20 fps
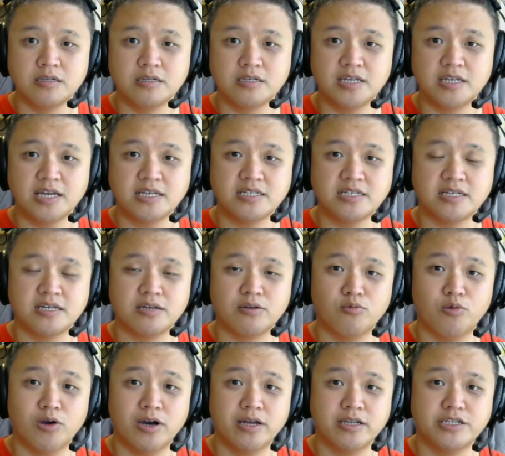Testing
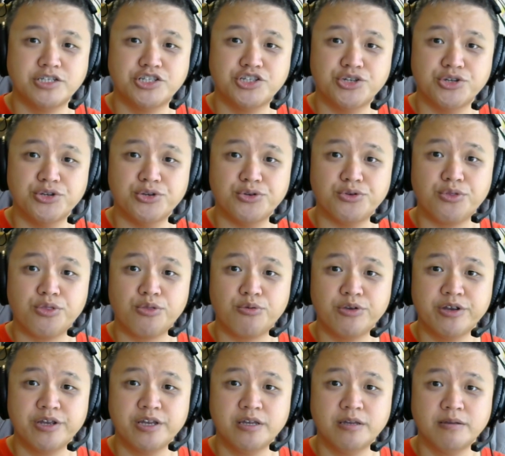one, two,
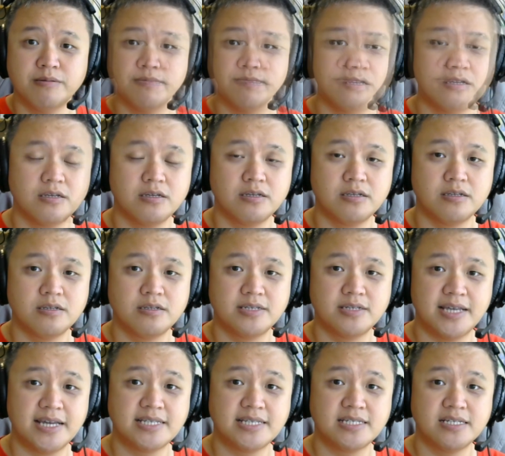three.
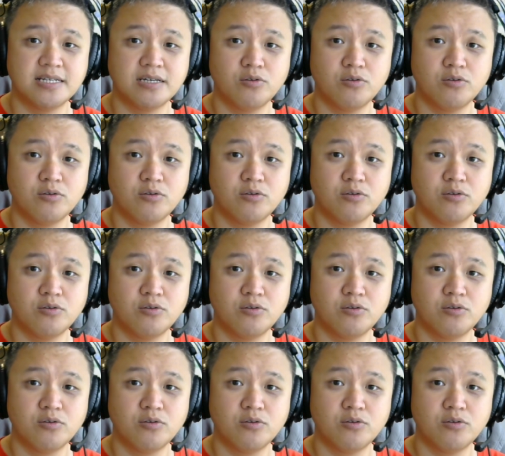Testing